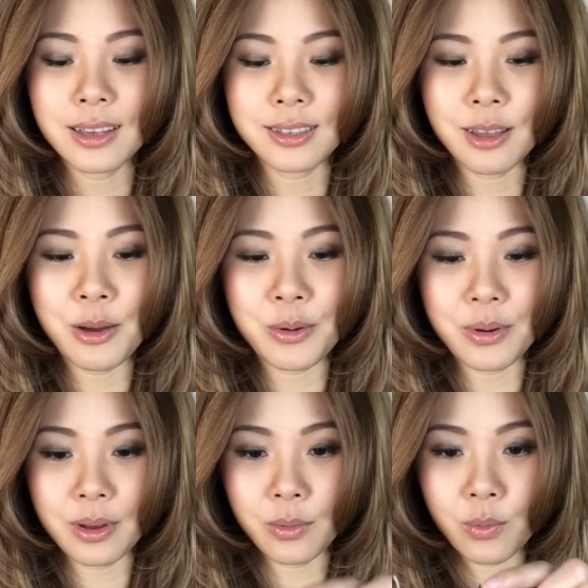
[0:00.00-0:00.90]
So
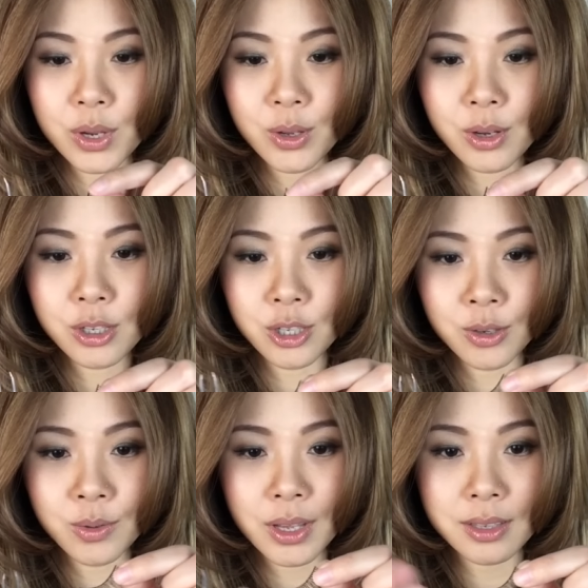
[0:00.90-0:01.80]
what you could
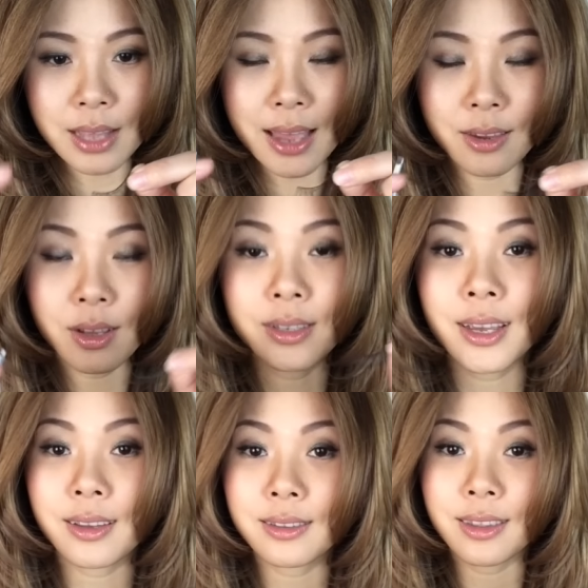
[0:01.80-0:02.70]
do is that you can
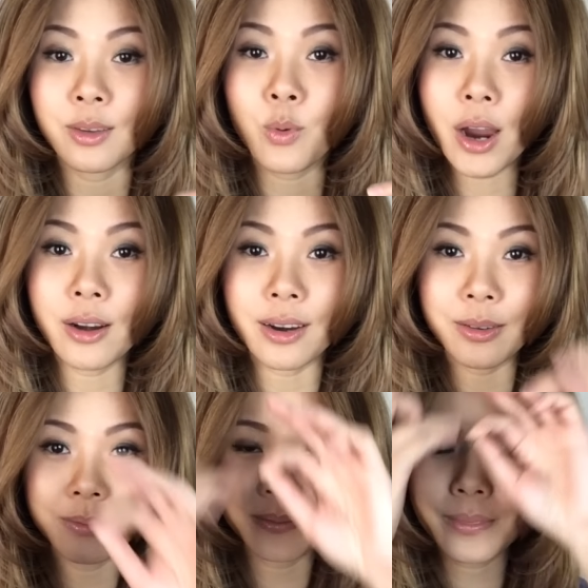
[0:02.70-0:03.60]
take the wire out.